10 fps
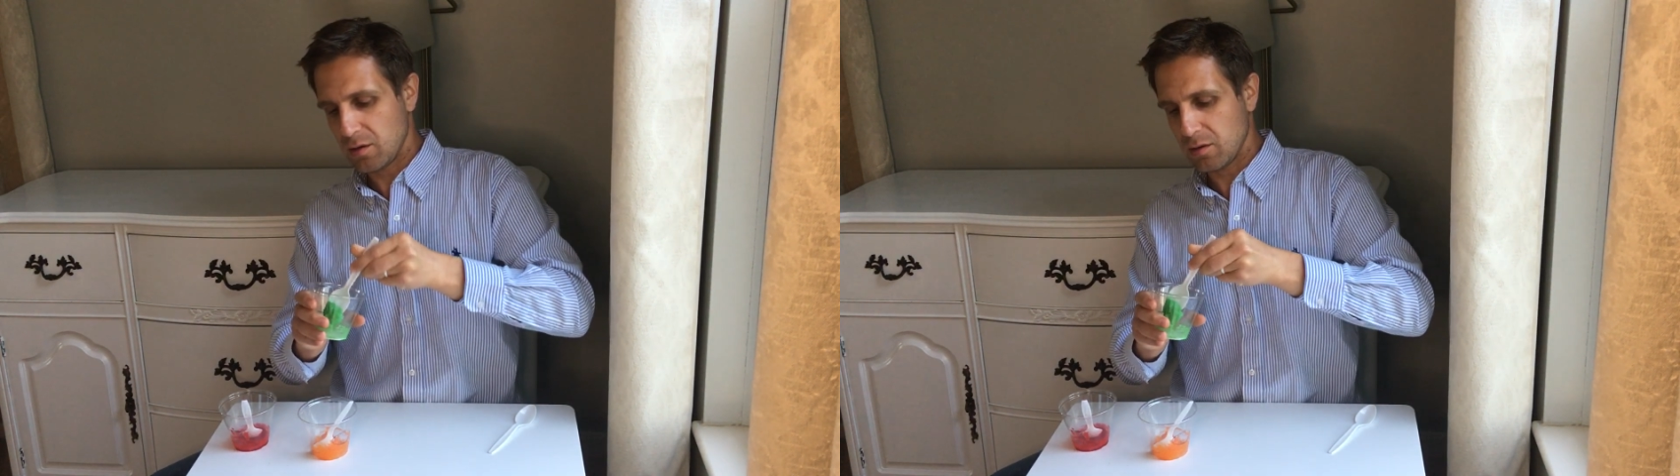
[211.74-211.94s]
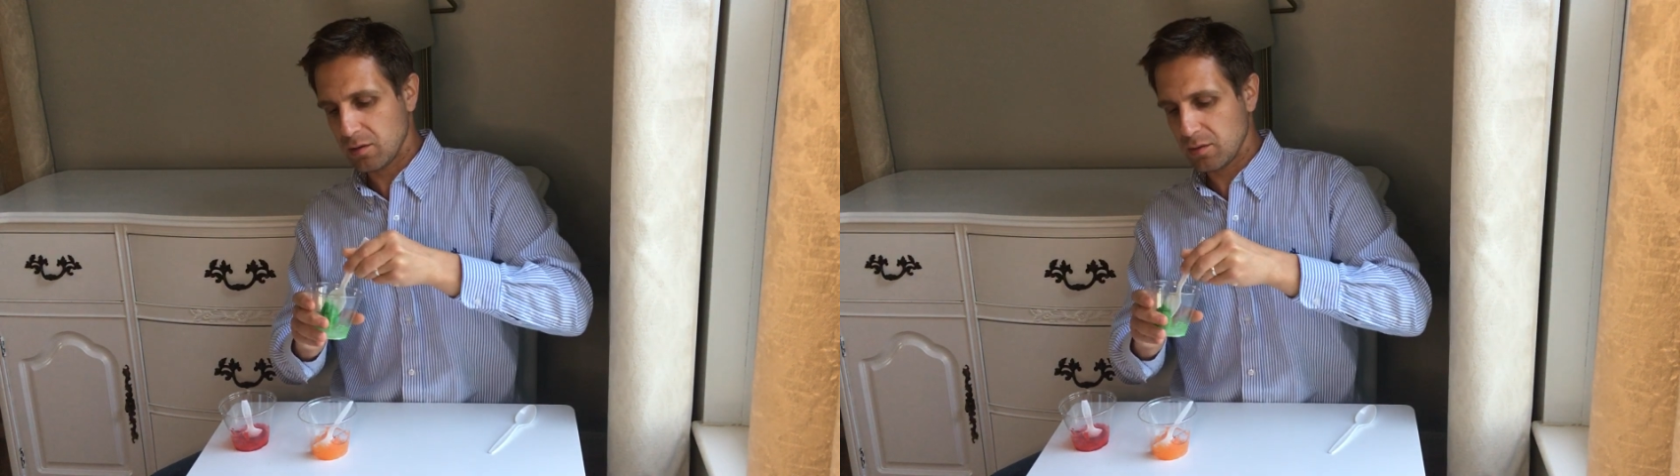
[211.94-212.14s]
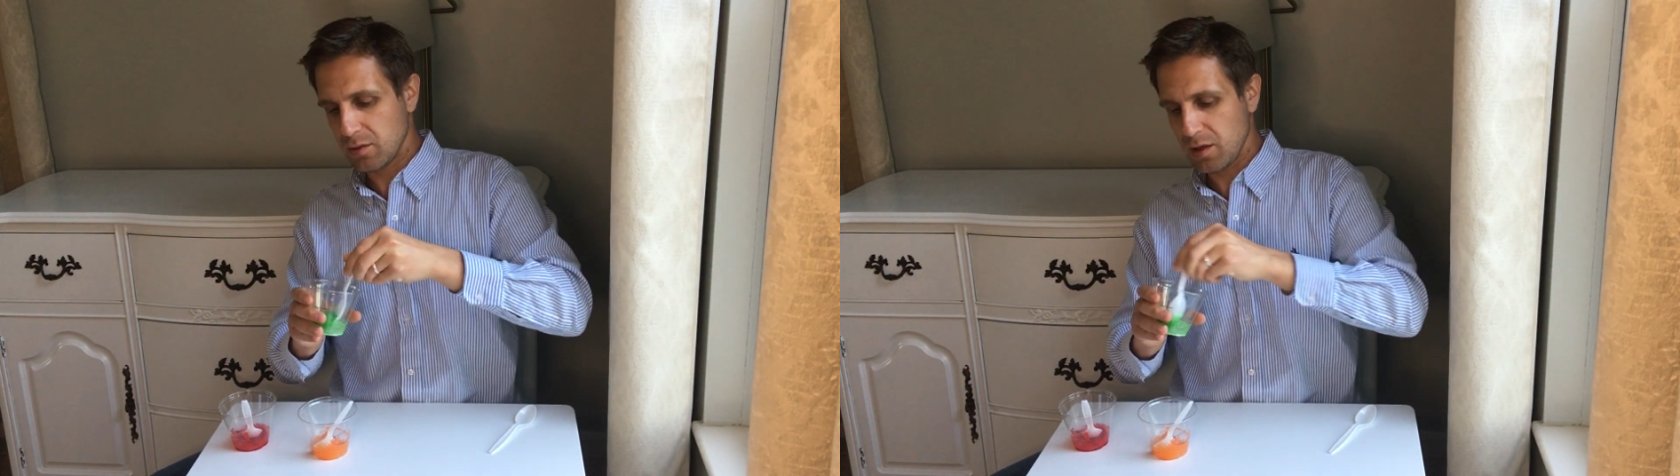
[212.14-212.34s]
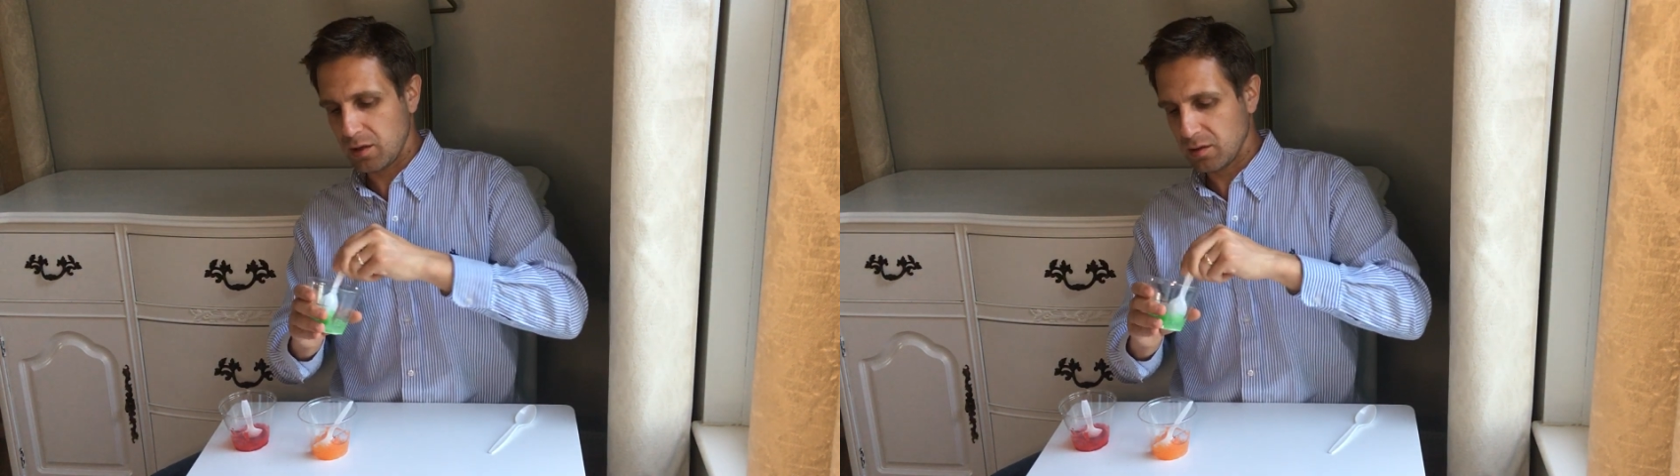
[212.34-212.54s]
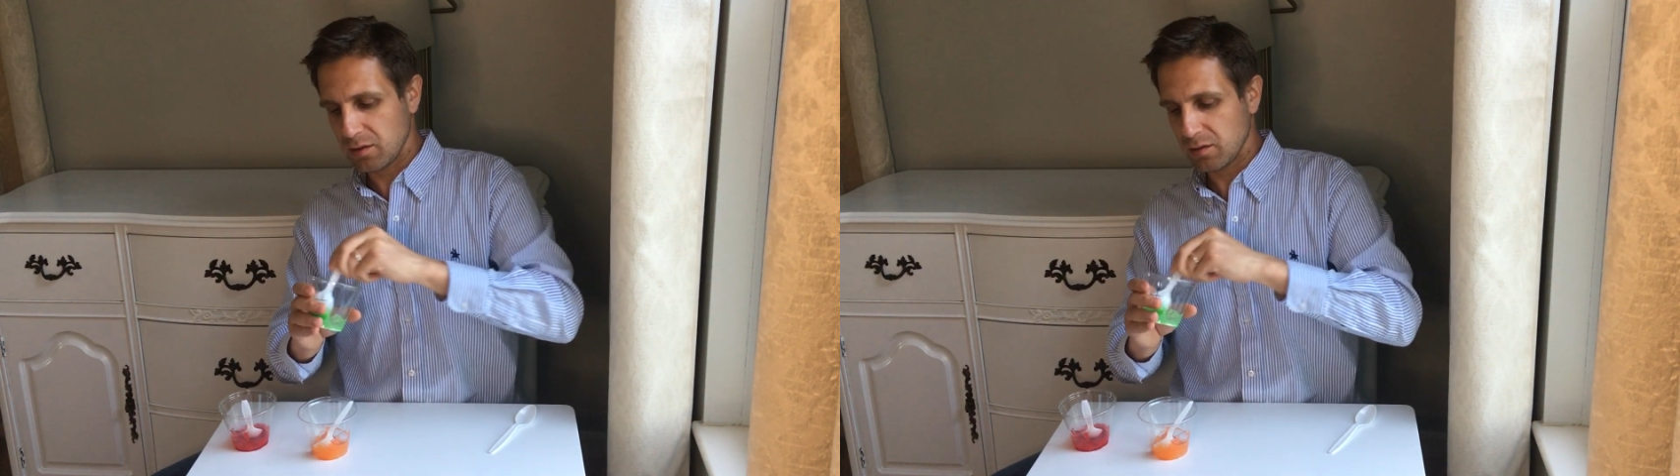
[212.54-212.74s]

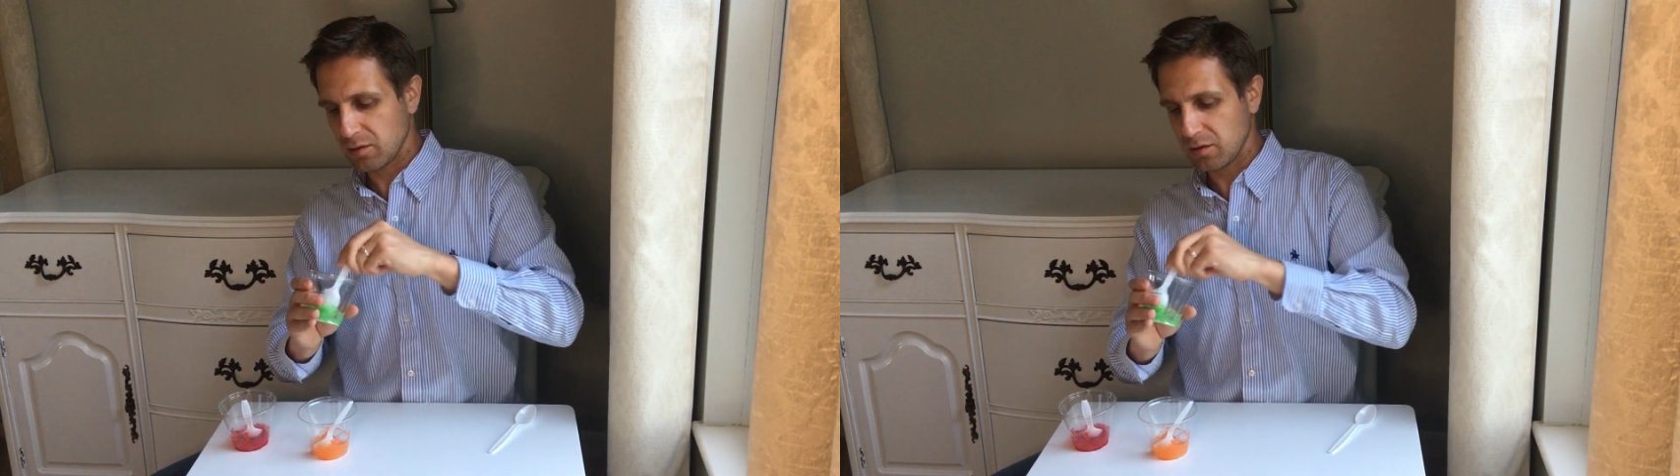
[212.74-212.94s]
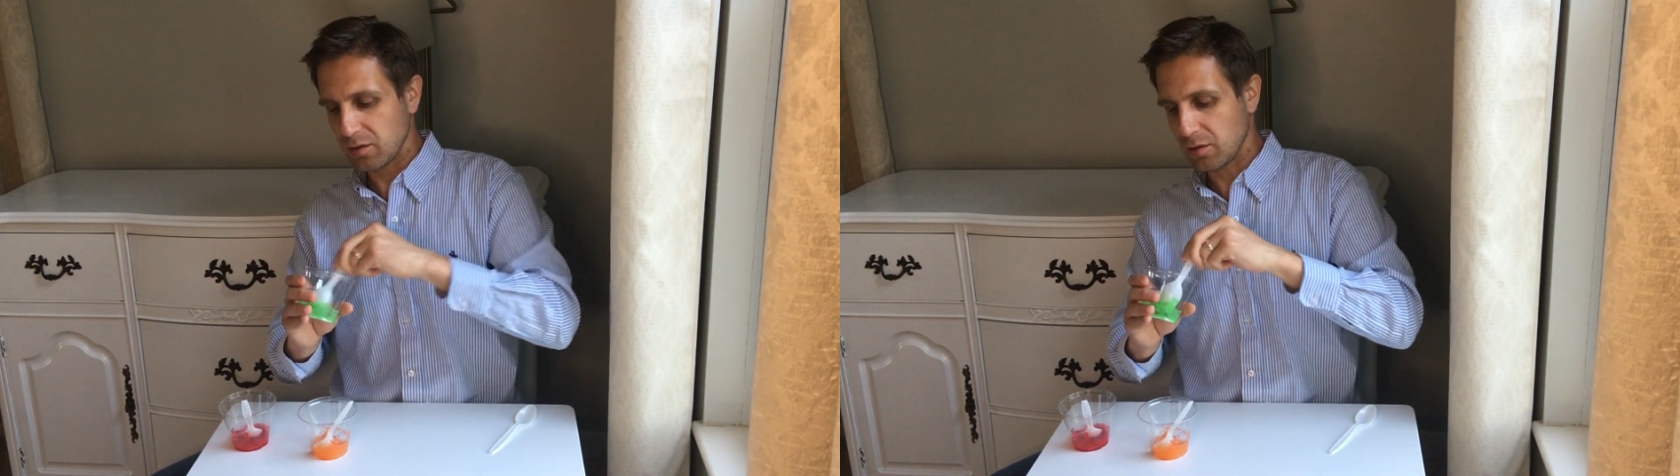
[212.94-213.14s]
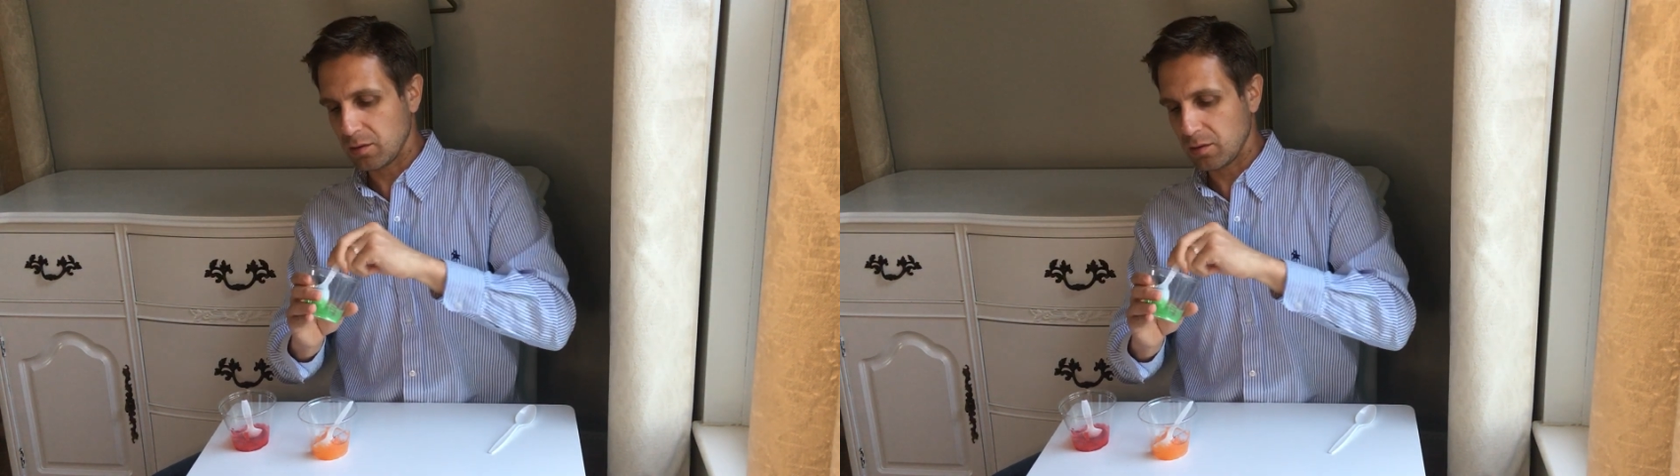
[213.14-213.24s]
Alright, so